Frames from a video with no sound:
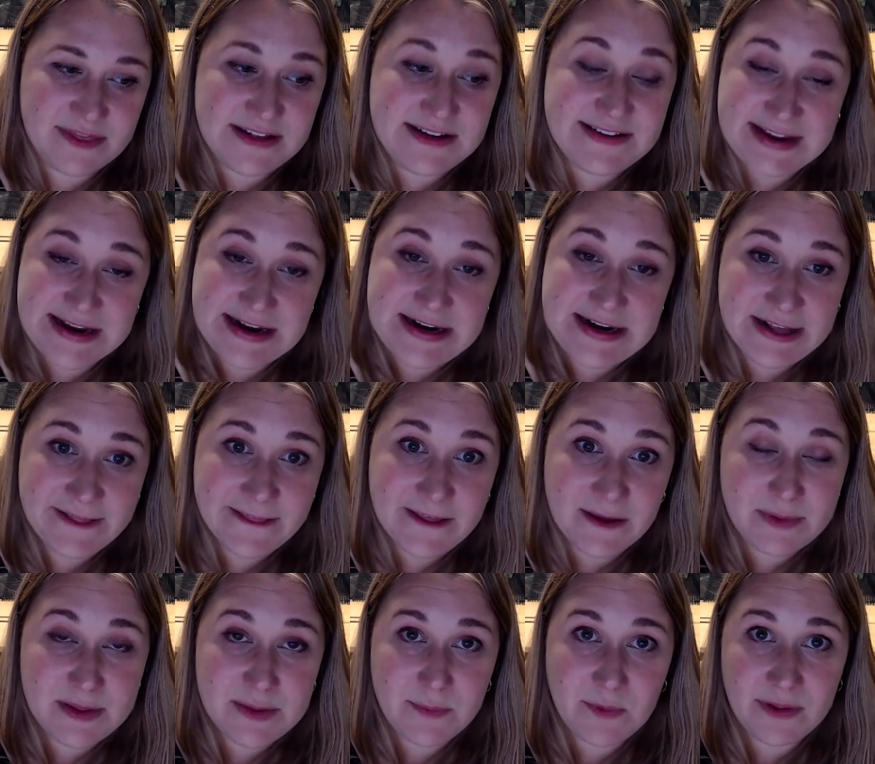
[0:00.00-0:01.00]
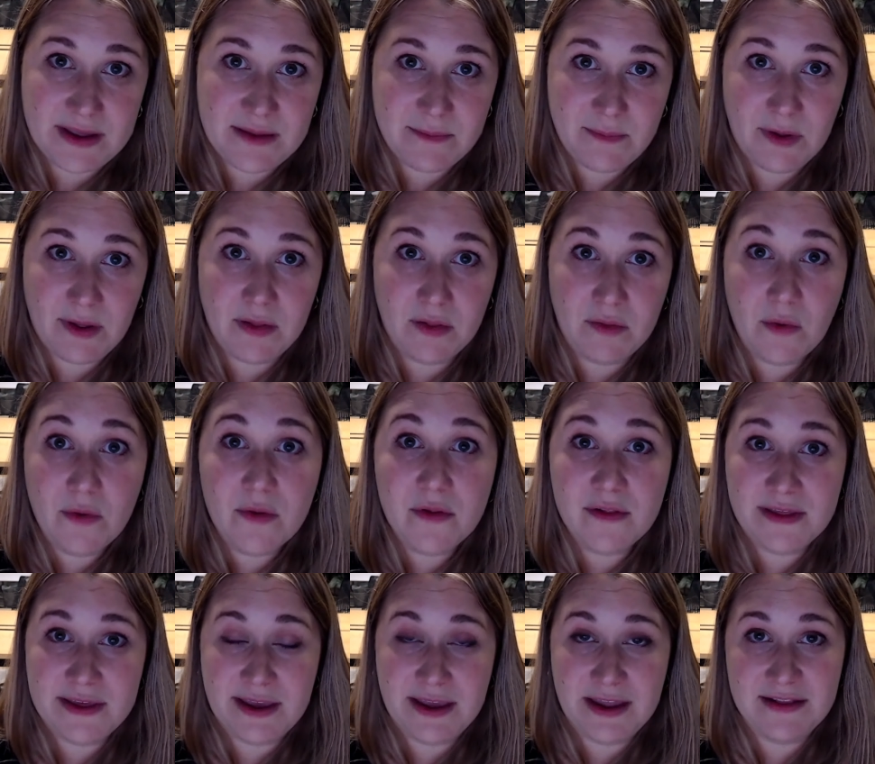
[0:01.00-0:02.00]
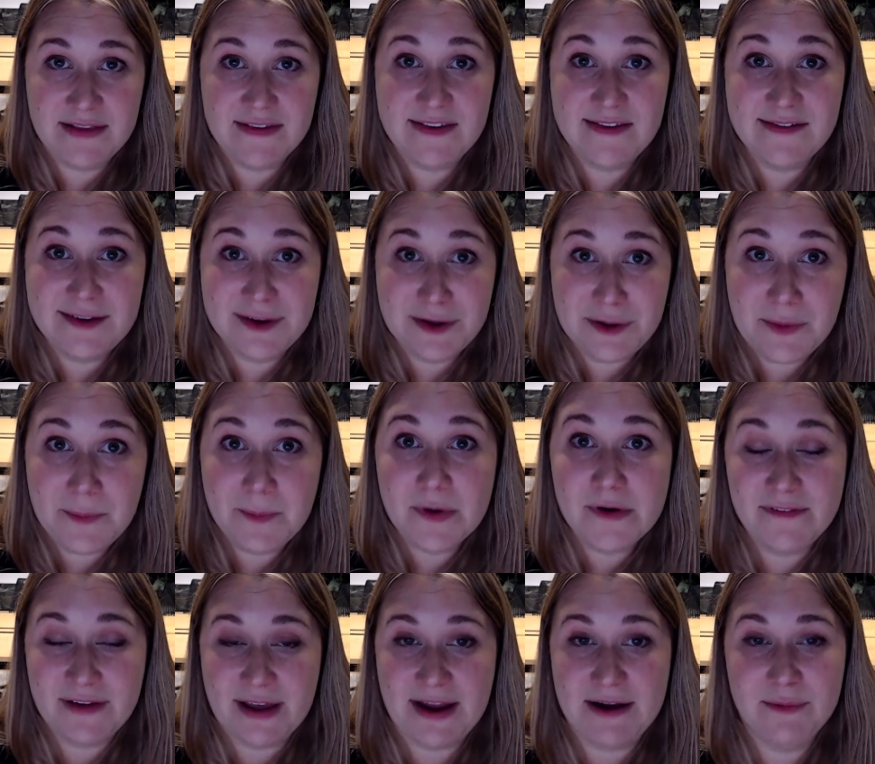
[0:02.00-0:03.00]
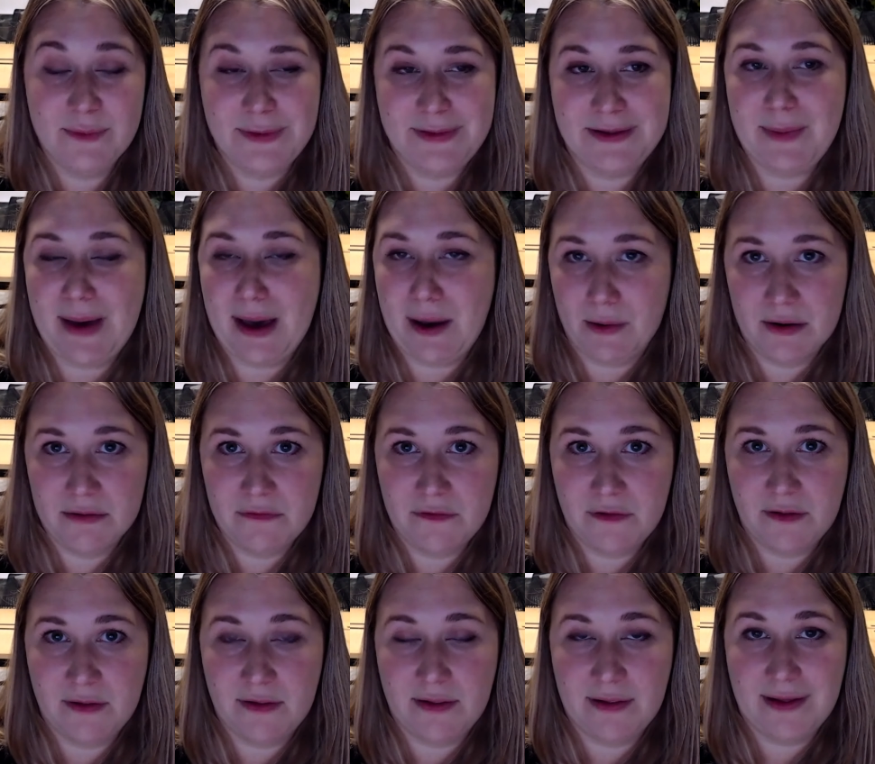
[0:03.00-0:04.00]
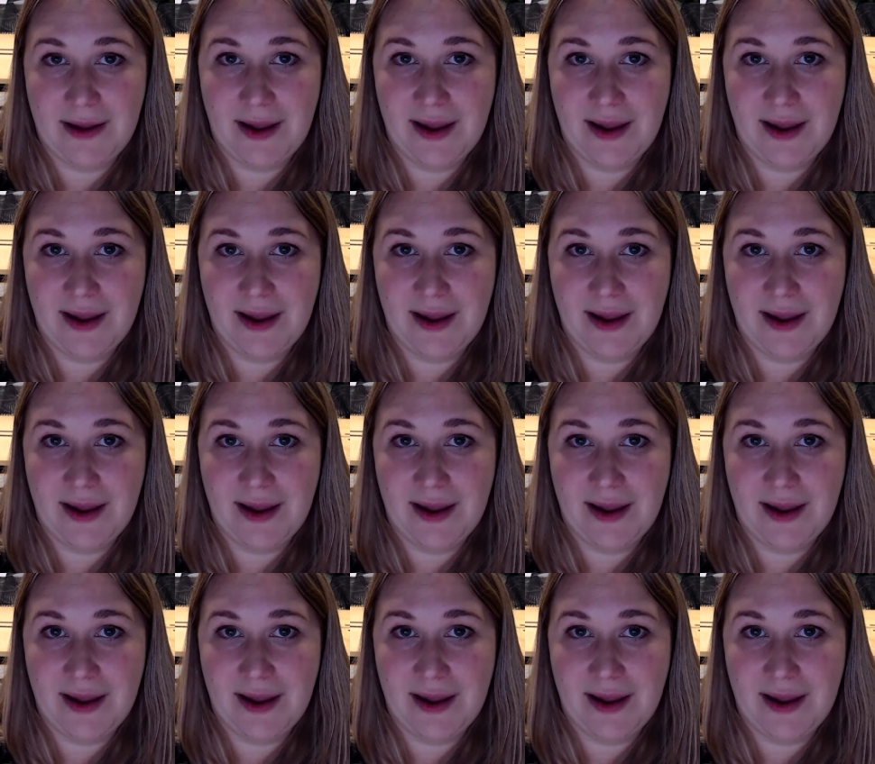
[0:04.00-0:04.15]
data that people input locally and still provide really powerful